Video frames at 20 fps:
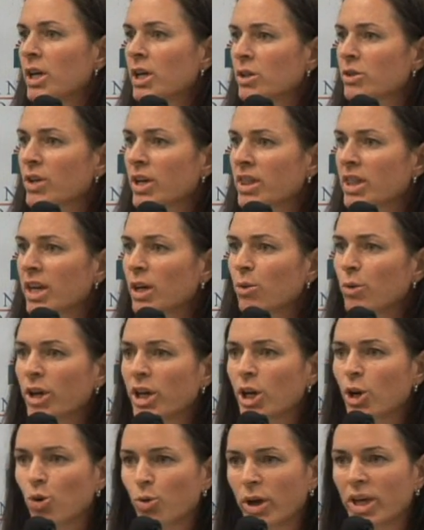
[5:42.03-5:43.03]
So I think we
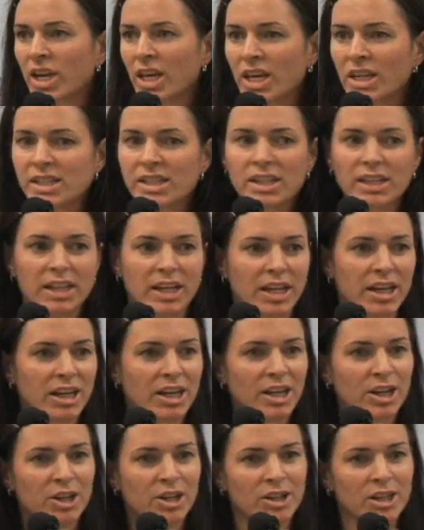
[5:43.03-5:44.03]
can quite
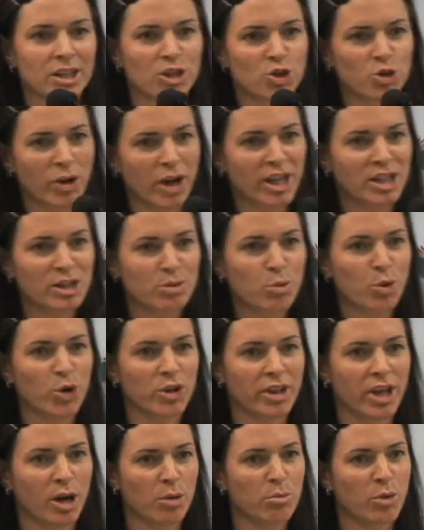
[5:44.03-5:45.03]
easily
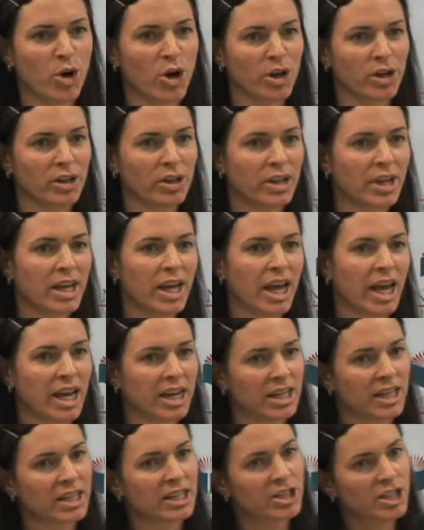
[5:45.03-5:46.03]
transport that model
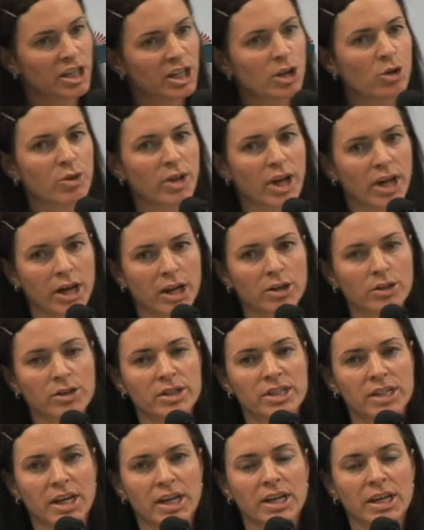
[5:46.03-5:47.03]
and continue that
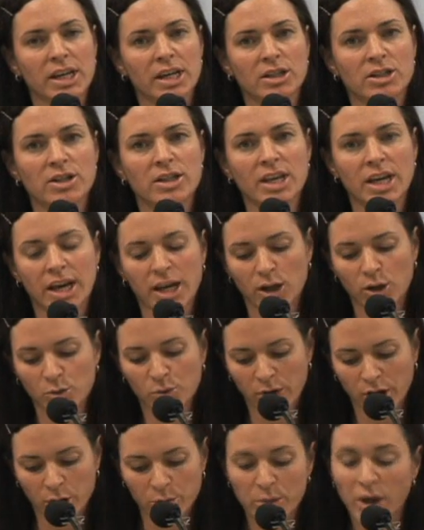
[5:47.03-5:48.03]
understanding into the adult
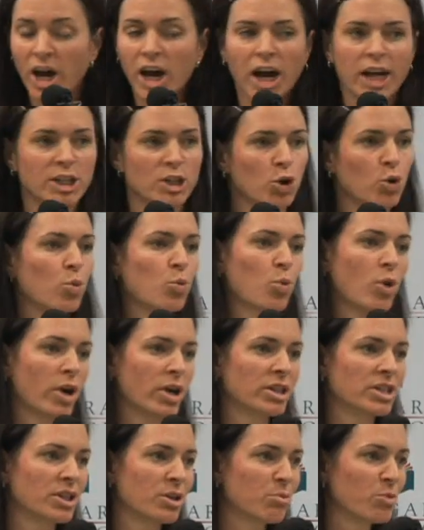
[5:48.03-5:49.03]
realm. I don't
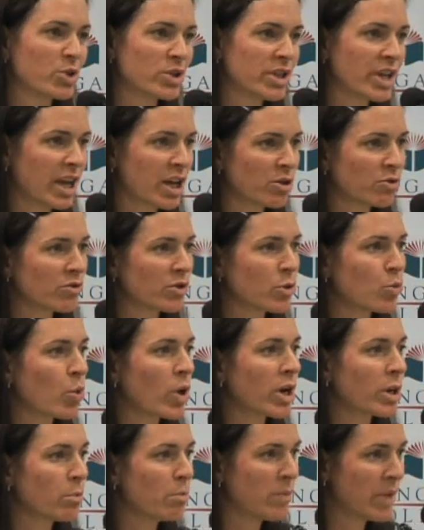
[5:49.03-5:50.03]
want to pretend for
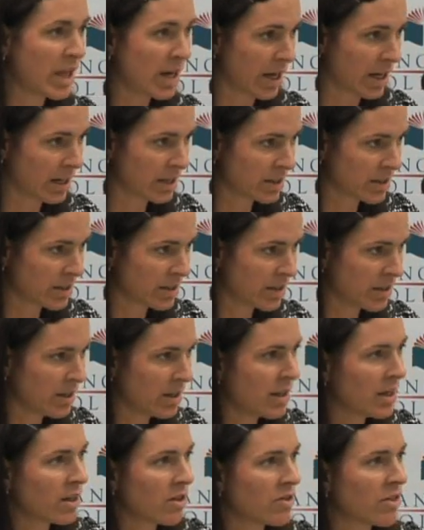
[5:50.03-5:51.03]
one minute
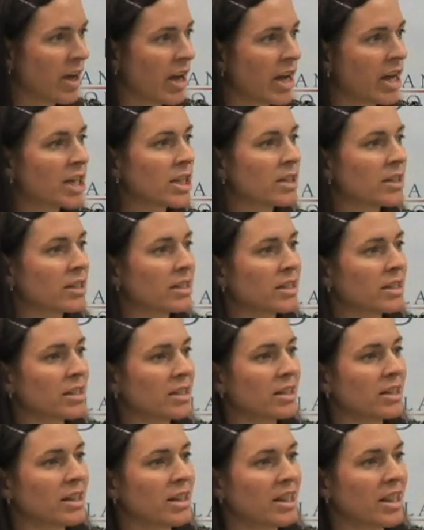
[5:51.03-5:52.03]
that
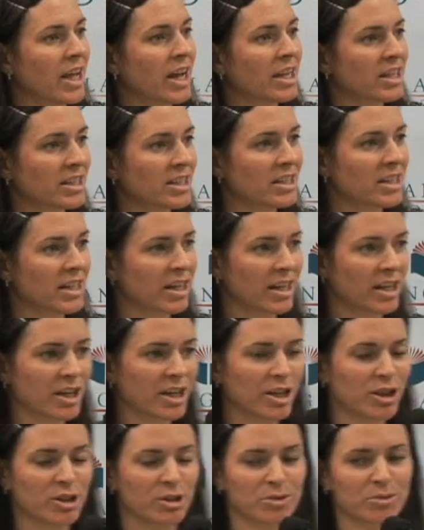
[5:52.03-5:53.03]
that
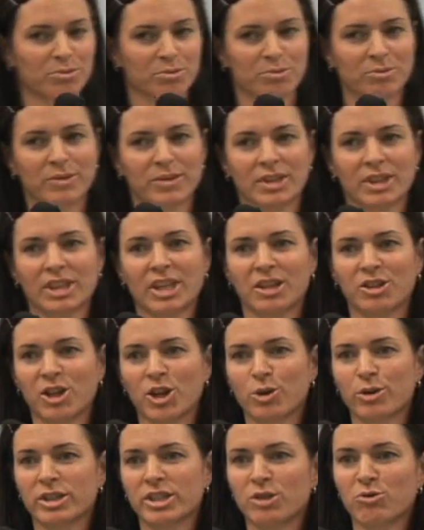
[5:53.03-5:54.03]
uh, that
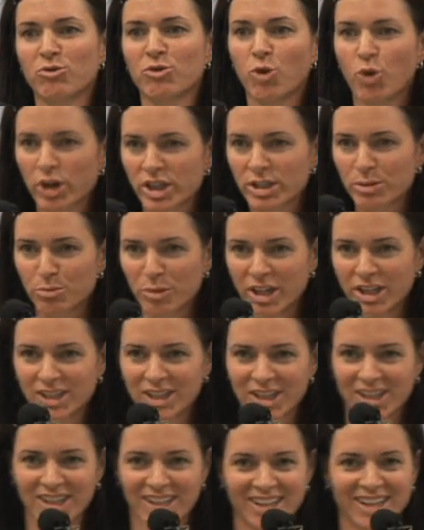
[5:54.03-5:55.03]
there is
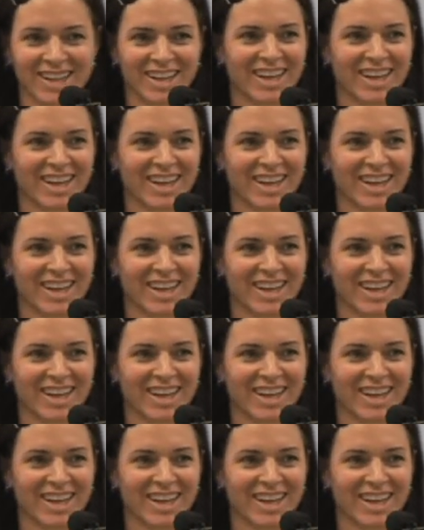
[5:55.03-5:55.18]
enforcement.